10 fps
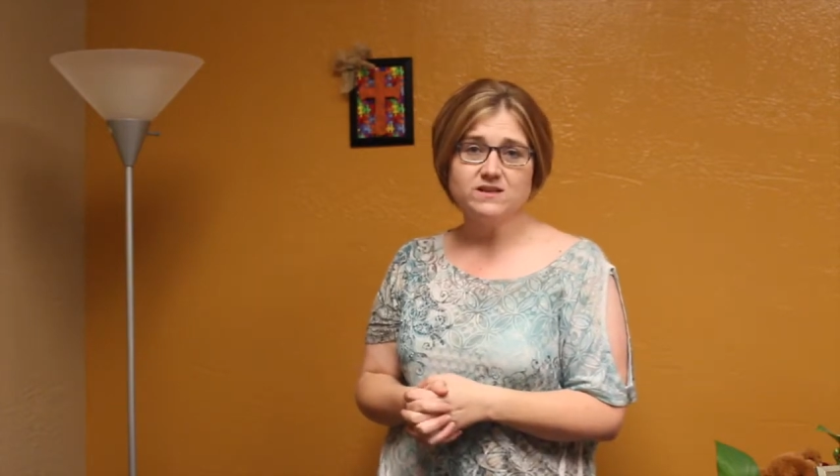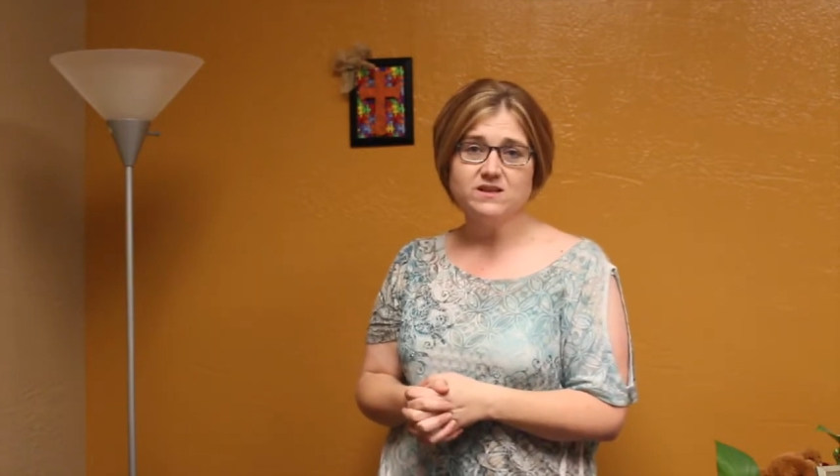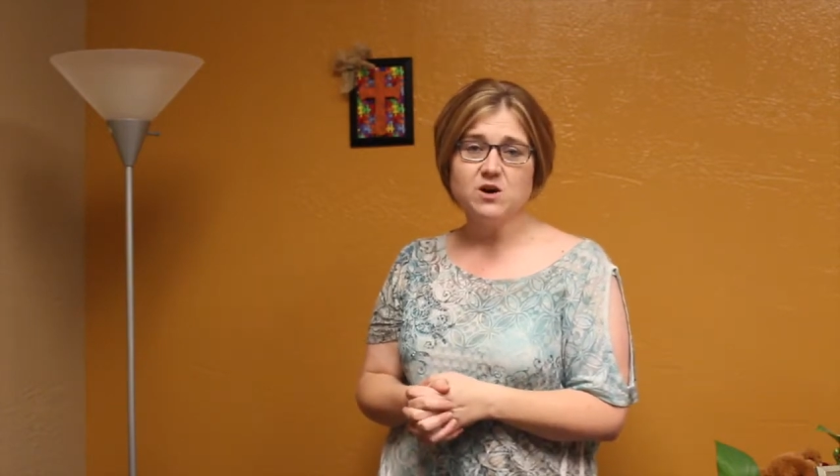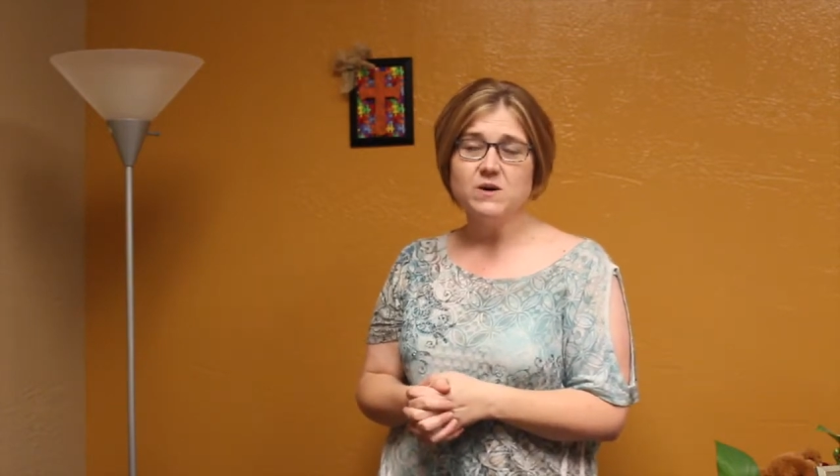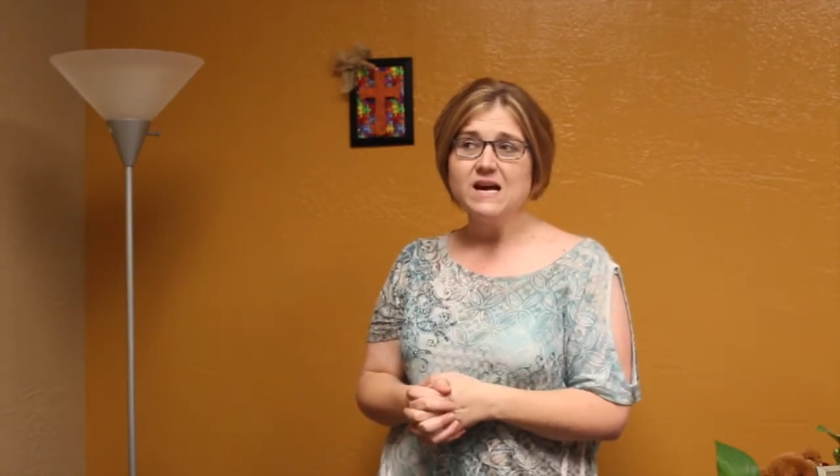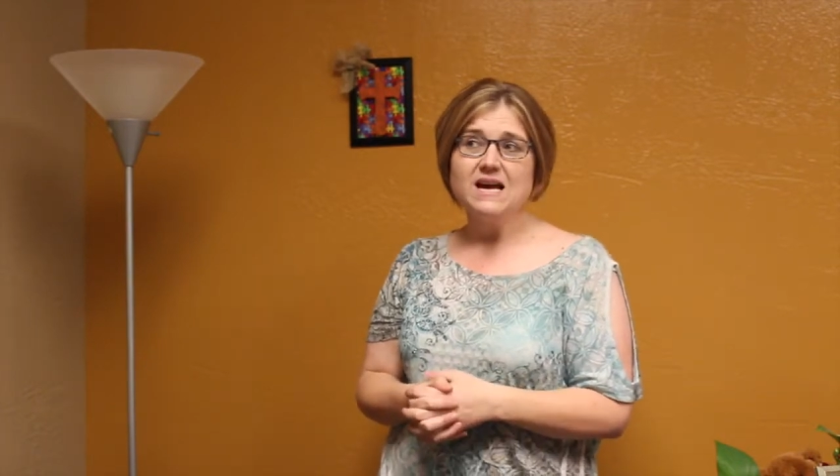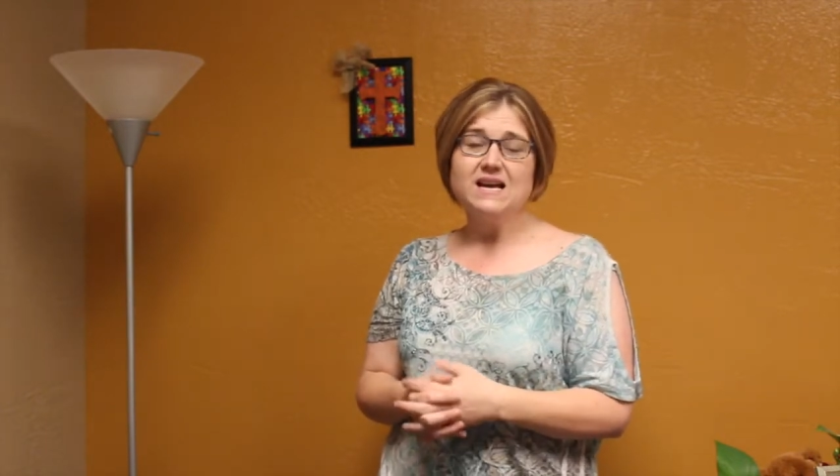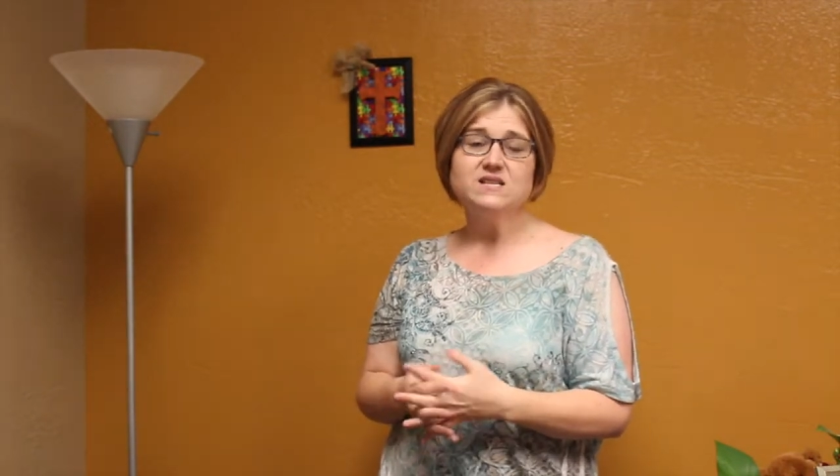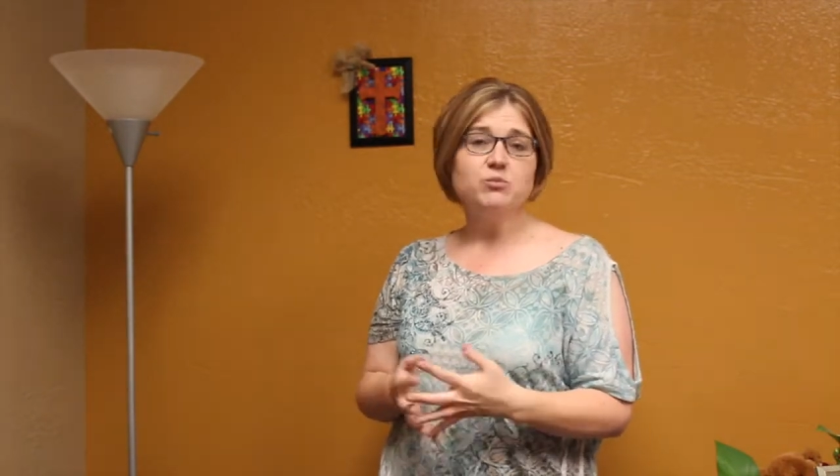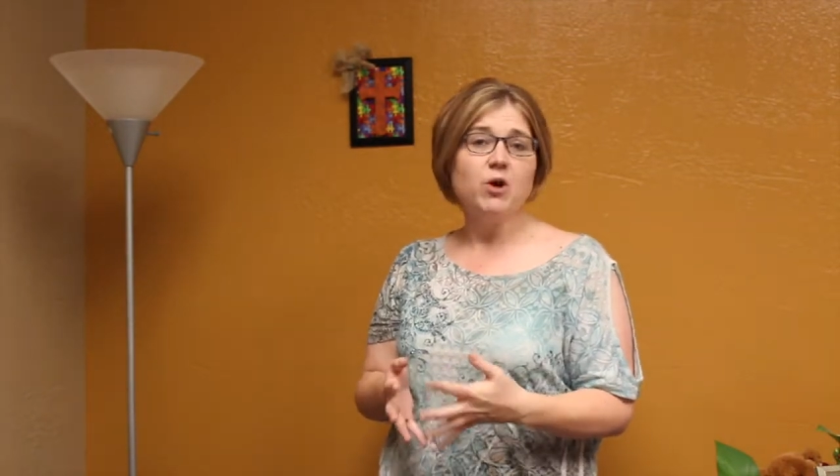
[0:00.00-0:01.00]
So
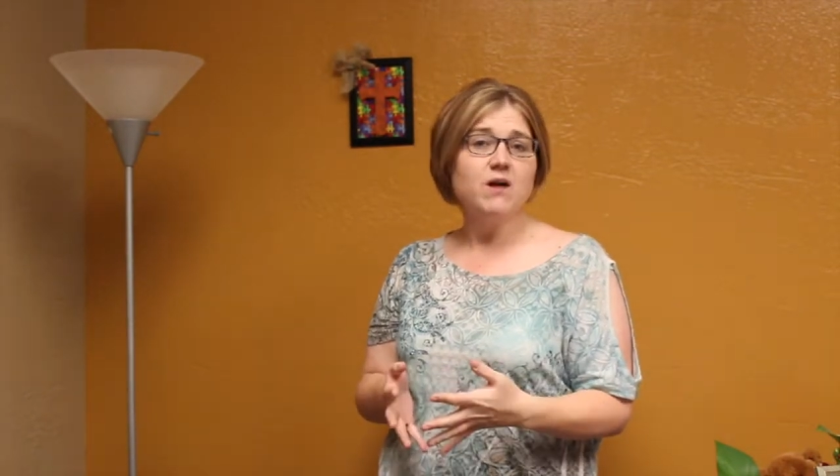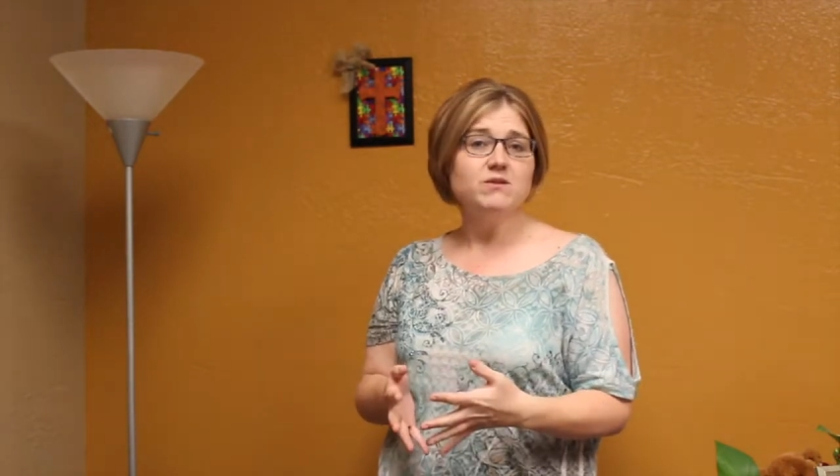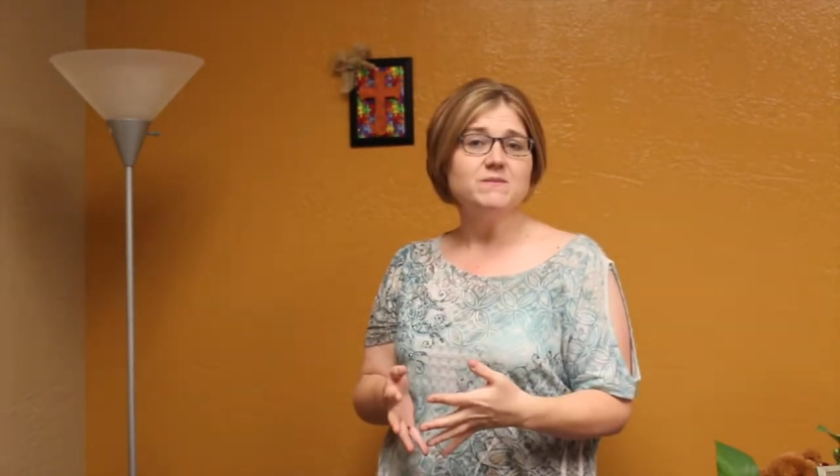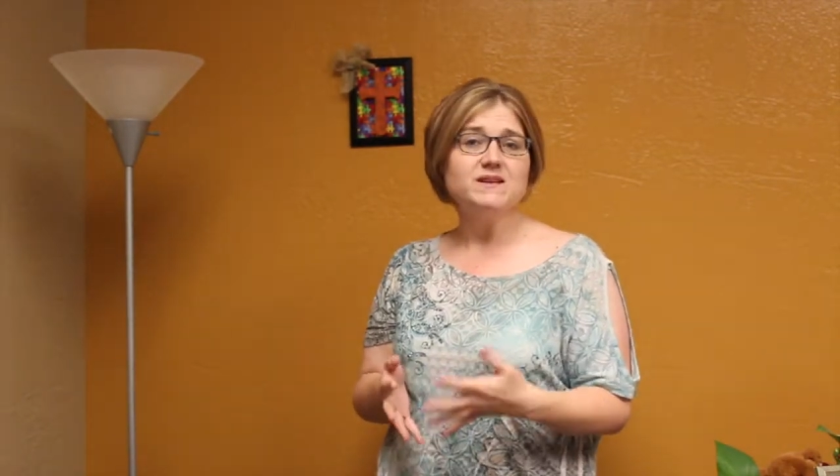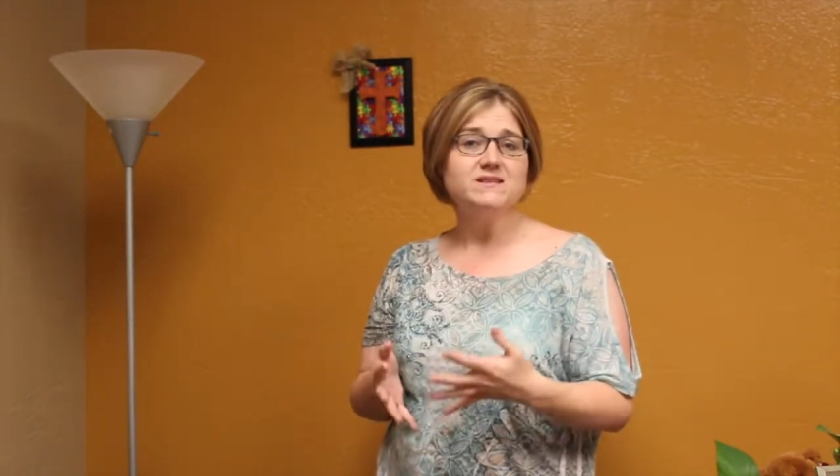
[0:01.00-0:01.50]
it's a problem